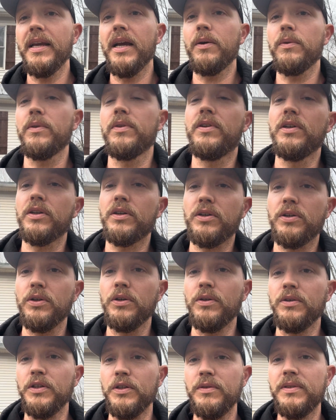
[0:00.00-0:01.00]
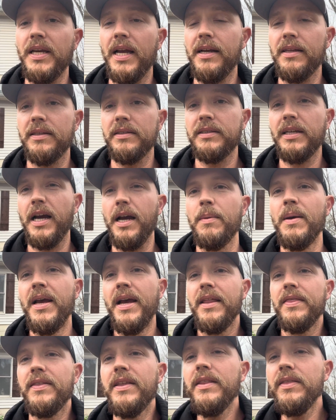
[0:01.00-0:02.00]
that with your crew and you take the time,
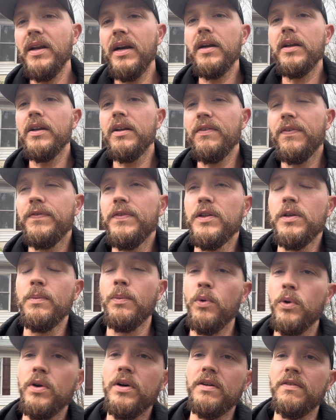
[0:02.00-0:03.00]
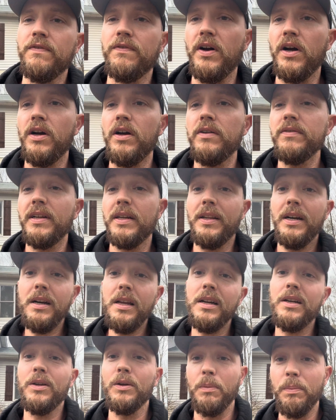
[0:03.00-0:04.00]
then they're going to feel more involved and they're
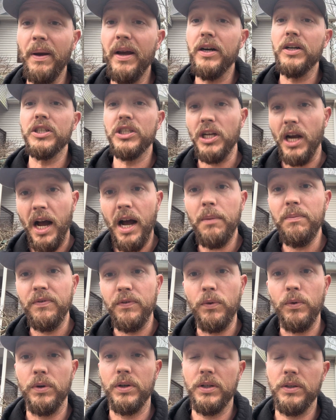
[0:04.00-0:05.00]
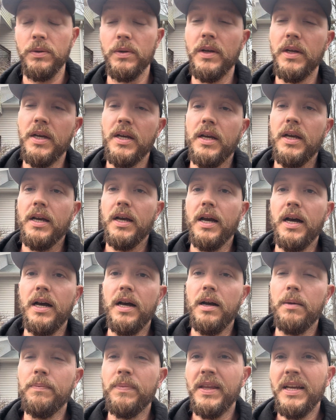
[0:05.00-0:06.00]
going to do a better job for you.
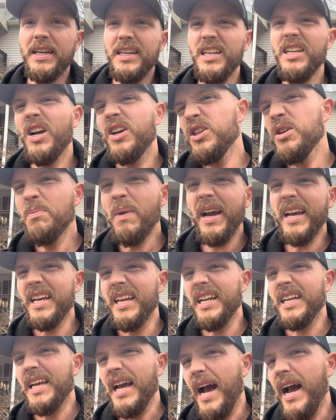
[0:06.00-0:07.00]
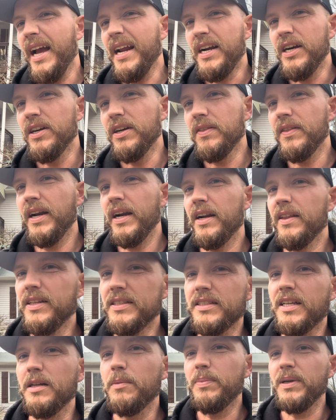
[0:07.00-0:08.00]
You might get a guy here and there
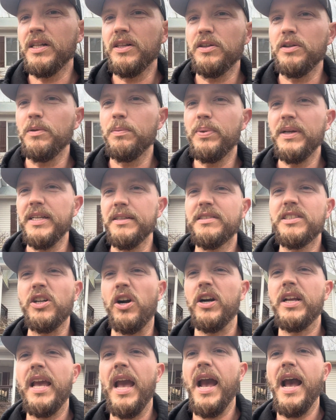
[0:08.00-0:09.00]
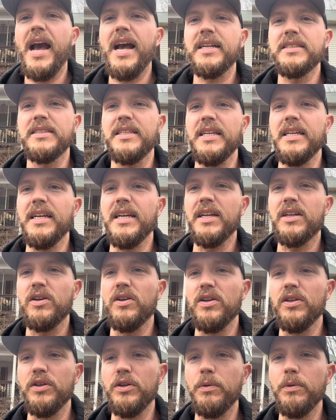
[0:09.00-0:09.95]
that's going to be a little bit sarcastic or